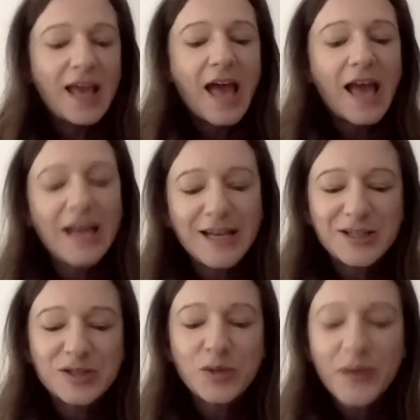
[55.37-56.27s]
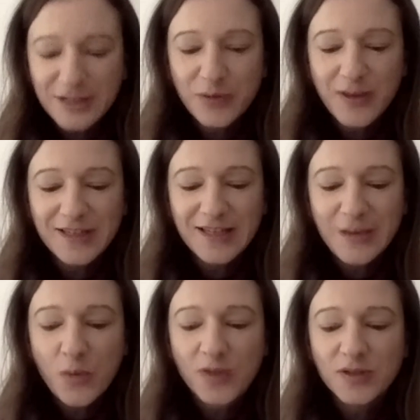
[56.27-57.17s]
Ad Age's 2020
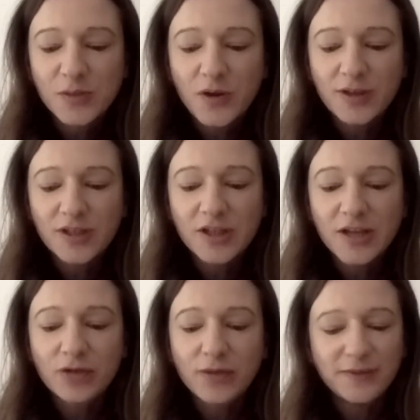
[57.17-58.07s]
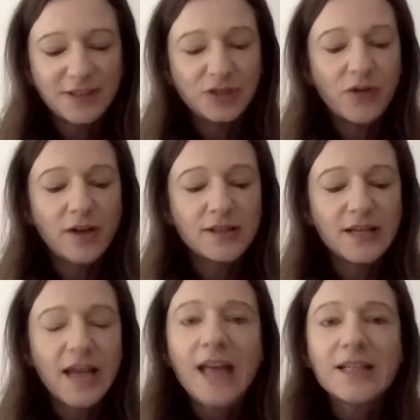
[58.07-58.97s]
Woman to Watch, Drum Digerati
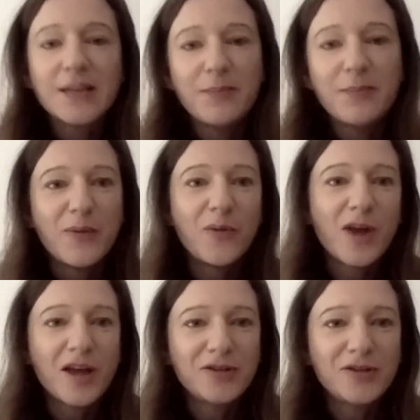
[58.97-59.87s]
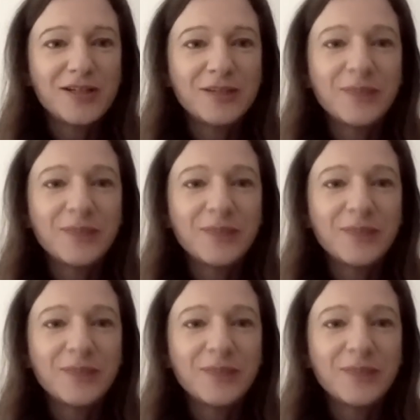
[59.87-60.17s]
and a Beamer 100.